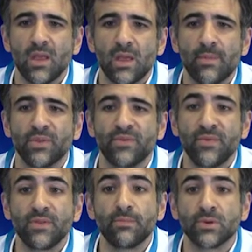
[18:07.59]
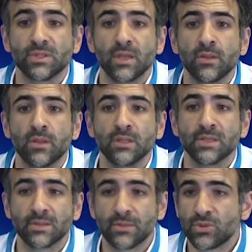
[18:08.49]
about 50%, that is
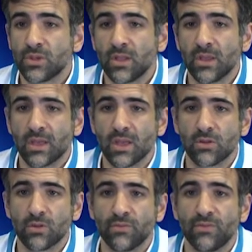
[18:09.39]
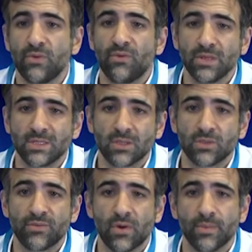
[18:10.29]
exceptional in case of
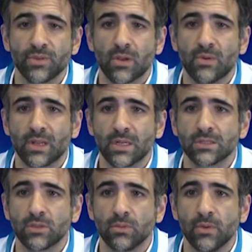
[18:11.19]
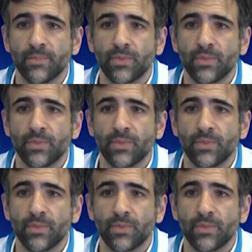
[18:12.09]
resection for hepatocellular carcinoma.